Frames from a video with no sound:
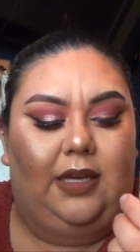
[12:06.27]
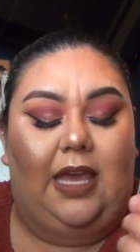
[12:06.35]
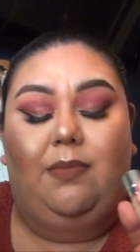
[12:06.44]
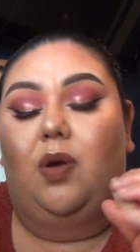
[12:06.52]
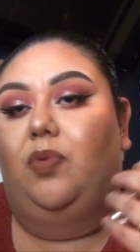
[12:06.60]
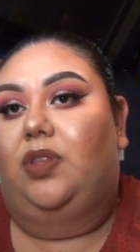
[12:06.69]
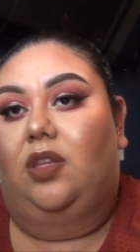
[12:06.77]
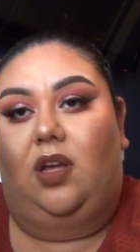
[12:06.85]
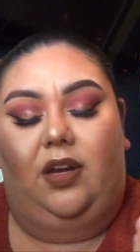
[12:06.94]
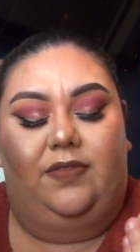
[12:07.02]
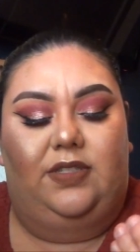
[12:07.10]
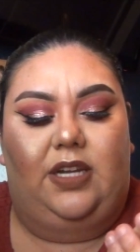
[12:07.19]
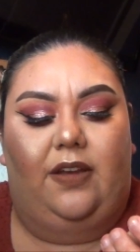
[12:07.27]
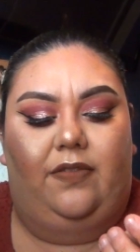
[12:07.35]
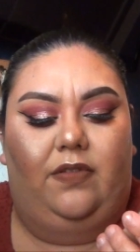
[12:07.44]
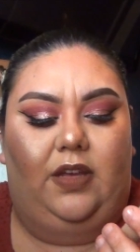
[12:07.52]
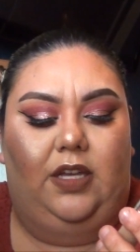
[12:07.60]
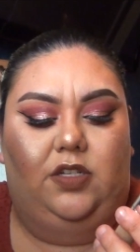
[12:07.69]
came out with a lot of
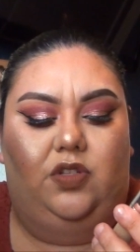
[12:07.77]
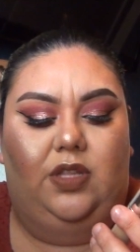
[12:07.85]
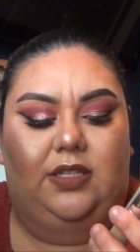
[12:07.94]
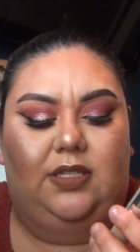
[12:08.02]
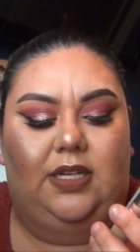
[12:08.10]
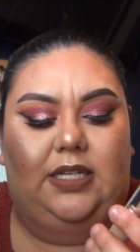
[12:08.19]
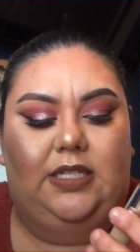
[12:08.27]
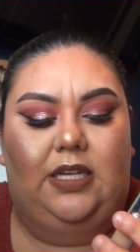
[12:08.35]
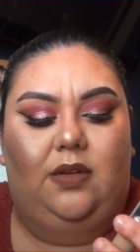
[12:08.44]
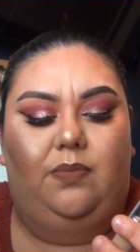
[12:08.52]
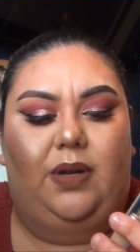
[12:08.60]
stuff in 2019,